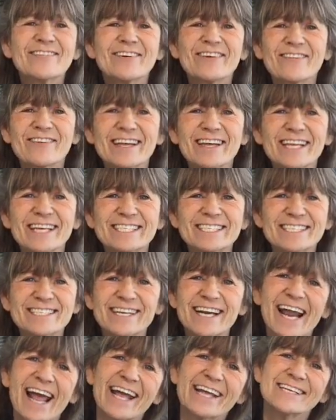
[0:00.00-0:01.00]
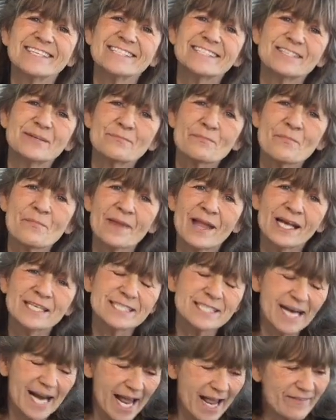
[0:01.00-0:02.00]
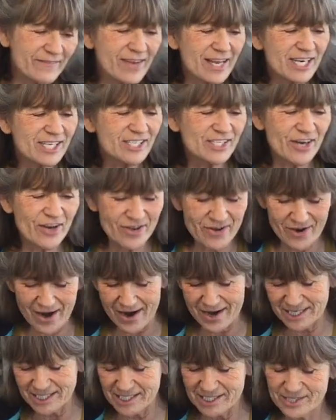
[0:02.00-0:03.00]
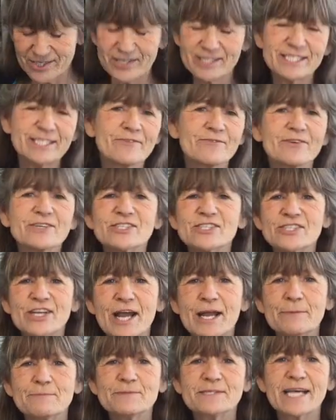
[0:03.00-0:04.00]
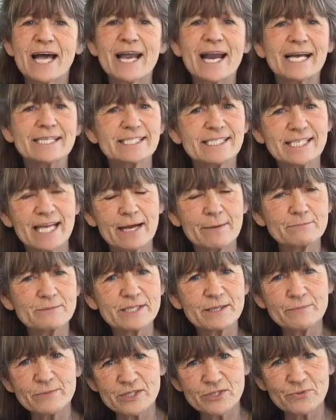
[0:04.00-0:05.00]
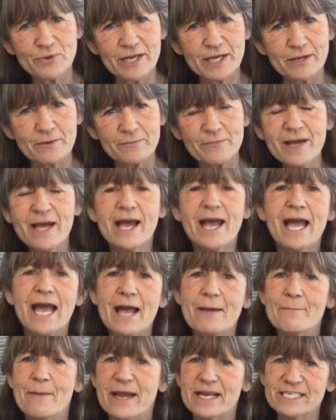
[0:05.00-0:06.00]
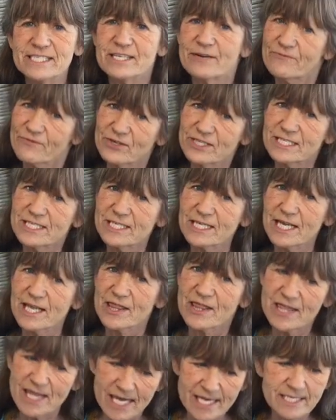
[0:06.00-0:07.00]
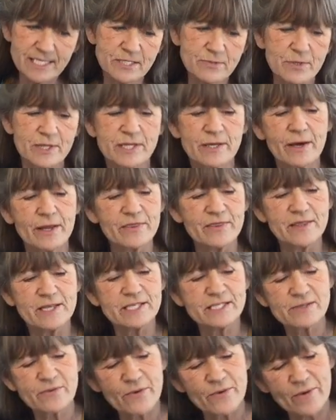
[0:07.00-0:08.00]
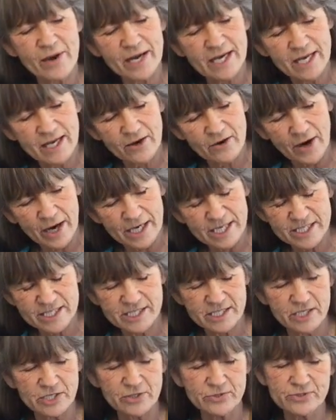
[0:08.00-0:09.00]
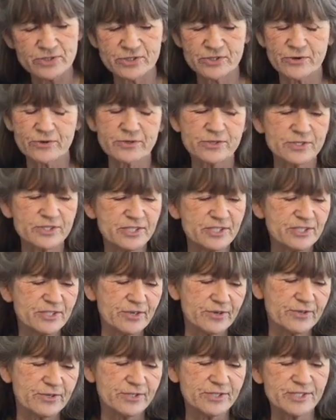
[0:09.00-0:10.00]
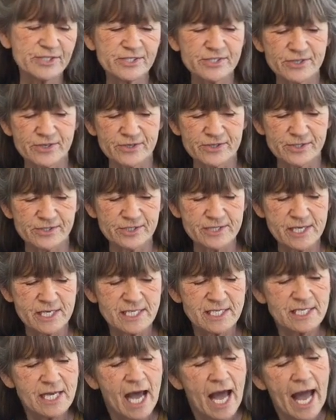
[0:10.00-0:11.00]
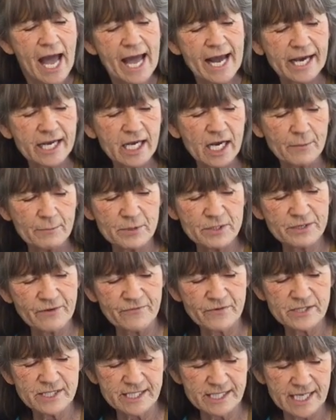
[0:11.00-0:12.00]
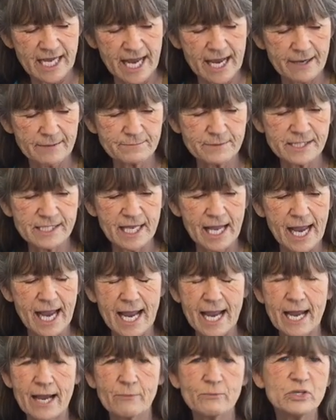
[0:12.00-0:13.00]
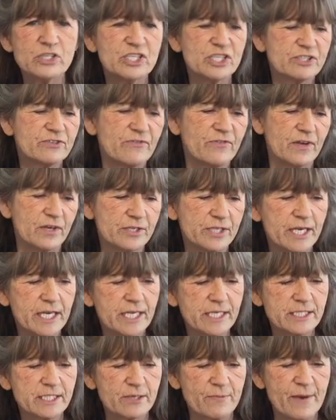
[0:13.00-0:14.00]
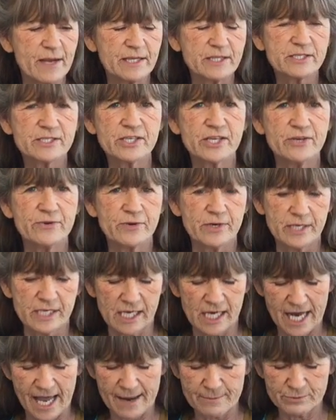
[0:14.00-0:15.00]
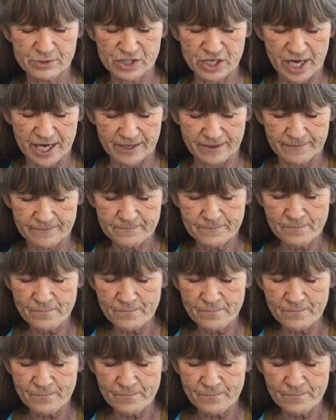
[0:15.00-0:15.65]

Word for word: what are we gonna do today? Today I'm gonna show you how I just took different shapes and I stamped in between them and made different things with them. This one right here, I just used circles and circles and circles and a couple different stamps, and we just filled it in to make this cute little lamp shape.